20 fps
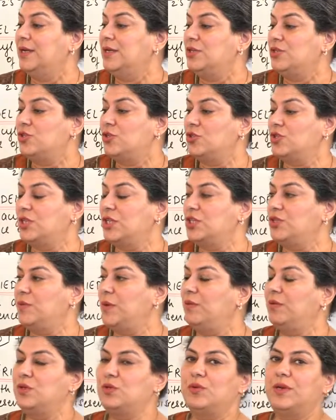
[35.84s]
So since
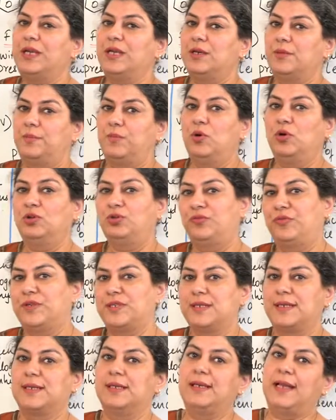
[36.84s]
we were doing both
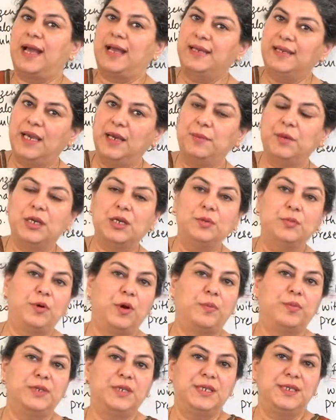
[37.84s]
physical and chemical
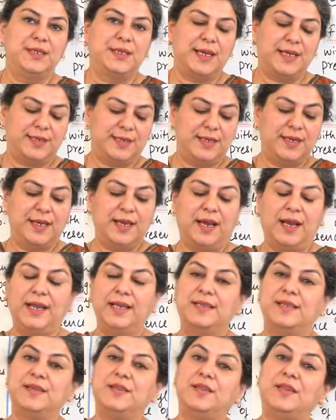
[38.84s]
properties yesterday,
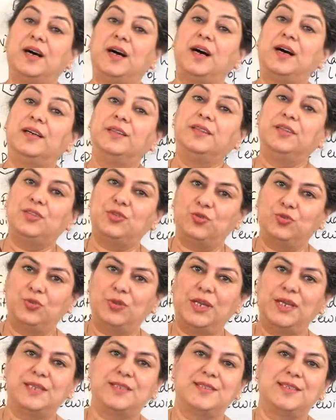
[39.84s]
I did the other two,
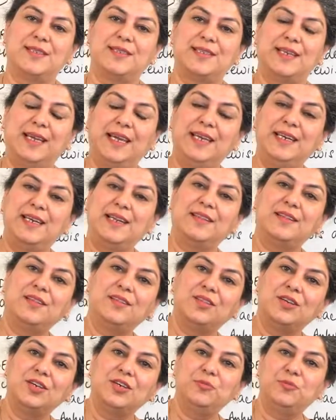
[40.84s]
that is the second and the
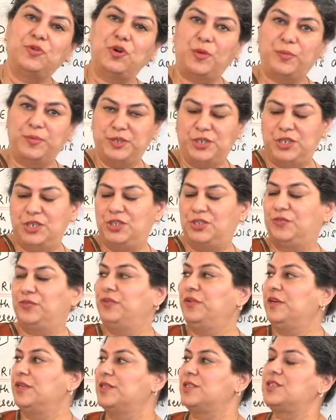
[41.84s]
third properties
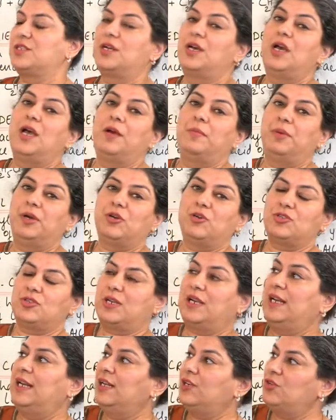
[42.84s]
first, because
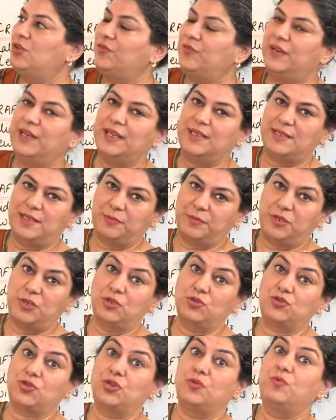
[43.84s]
electrophilic
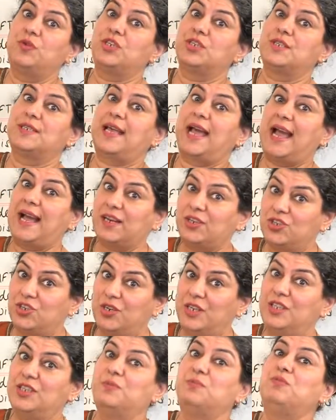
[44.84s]
substitution, which is
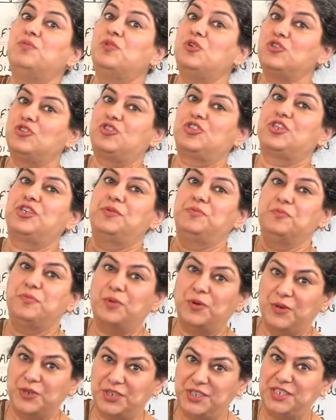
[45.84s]
actually the most
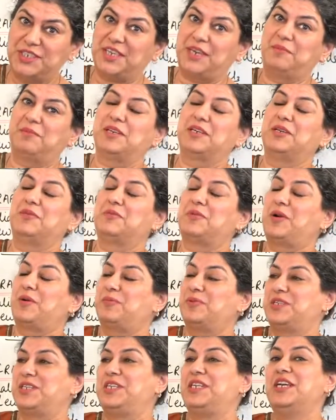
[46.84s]
important chemical
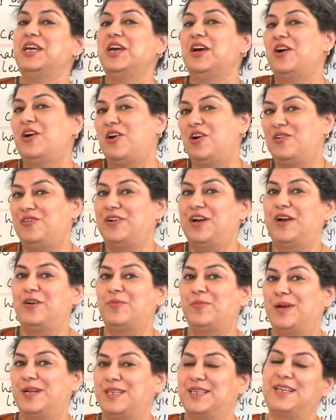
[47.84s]
property of
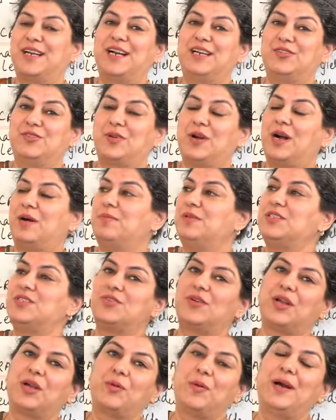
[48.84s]
aromatic hydrocarbons,
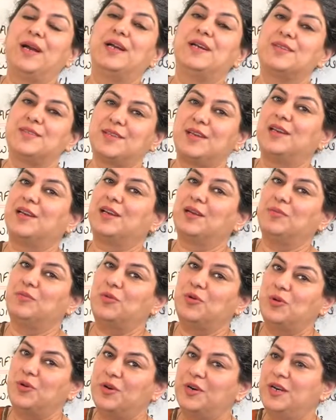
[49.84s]
requires a little
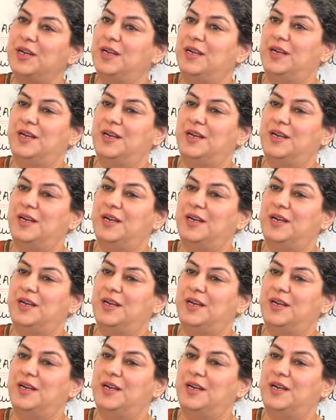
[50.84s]
more